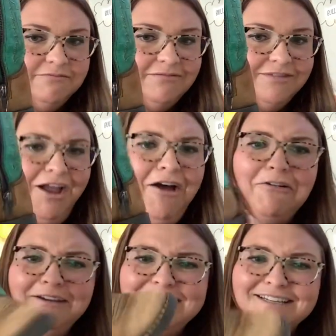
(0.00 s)
Oh,
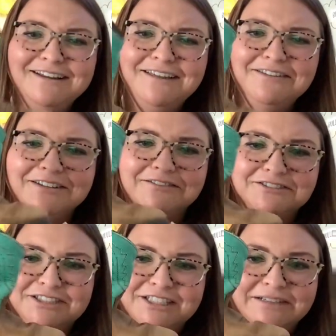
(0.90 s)
it's another little
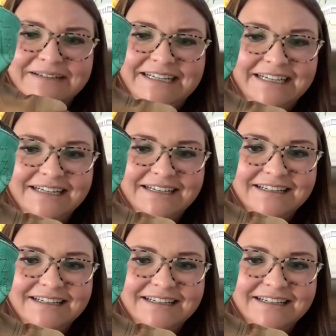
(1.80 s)
shoe, isn't it?